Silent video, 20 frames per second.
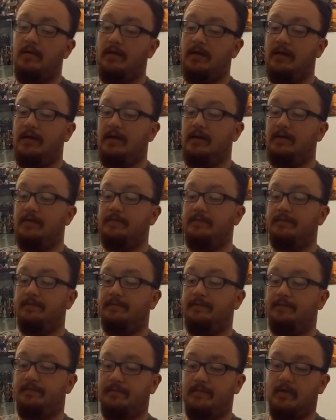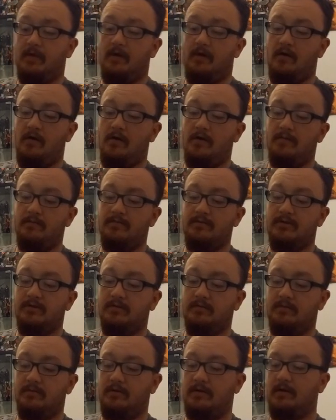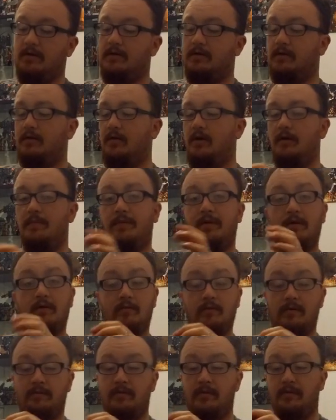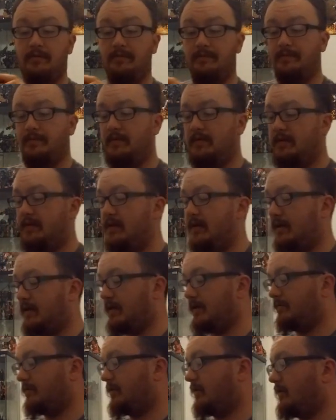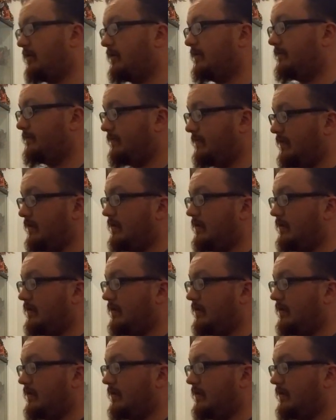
The arms at the top here, we will take them down